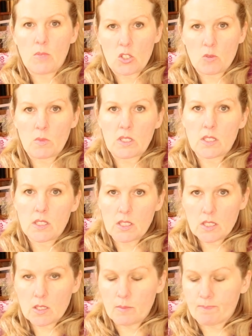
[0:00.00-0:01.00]
measurement
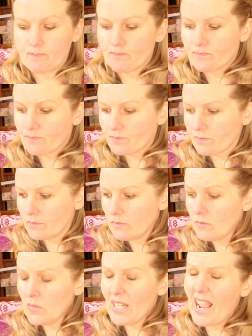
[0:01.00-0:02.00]
system.
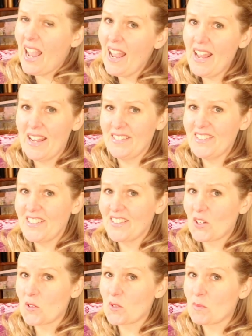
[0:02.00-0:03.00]
And
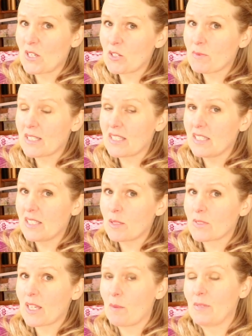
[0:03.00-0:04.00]
those measurement
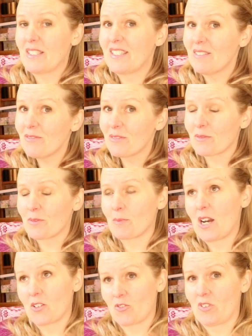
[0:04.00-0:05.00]
systems can be different from
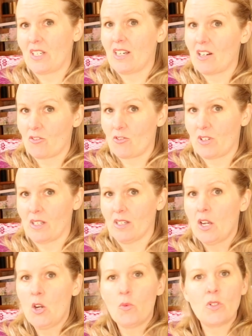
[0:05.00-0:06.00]
country to country,
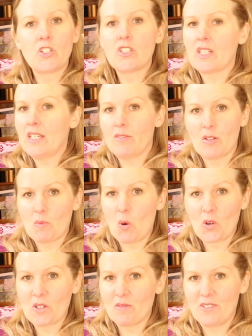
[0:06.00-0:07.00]
which is even
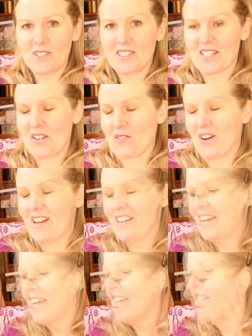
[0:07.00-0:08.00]
more confusing, right?
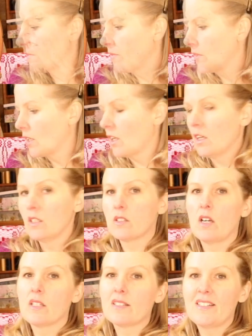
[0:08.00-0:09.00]

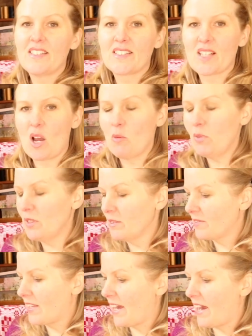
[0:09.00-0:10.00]
So as an example
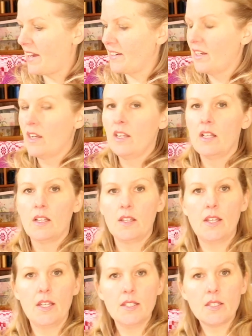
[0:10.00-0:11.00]
of that,
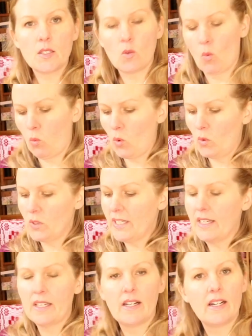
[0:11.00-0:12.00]
this wool
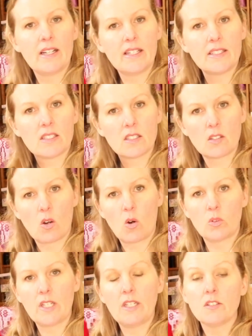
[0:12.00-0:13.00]
here is
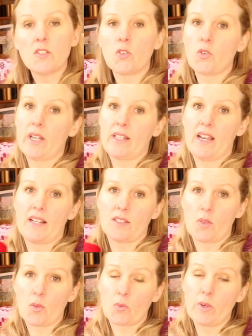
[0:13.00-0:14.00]
sold in Australia as
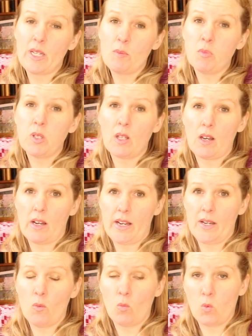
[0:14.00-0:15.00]
a
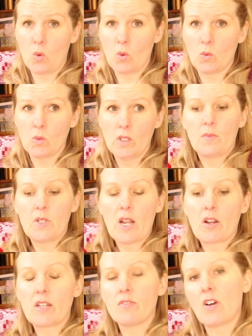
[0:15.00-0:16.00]
three-ply wool.
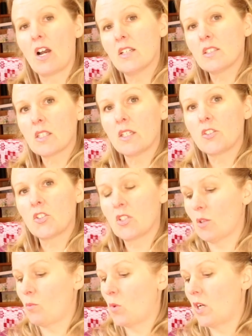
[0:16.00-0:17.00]
Now, if I say to
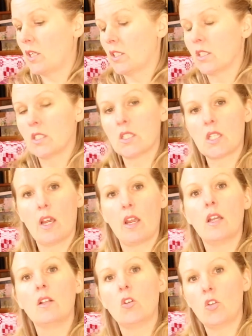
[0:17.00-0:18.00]
someone, say
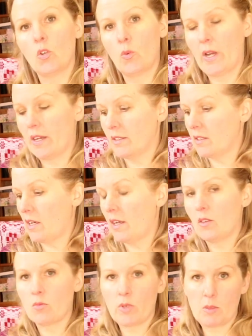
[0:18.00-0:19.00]
in the U S,
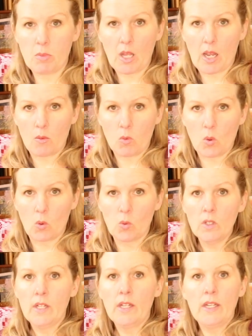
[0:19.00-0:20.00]
a three-ply wool,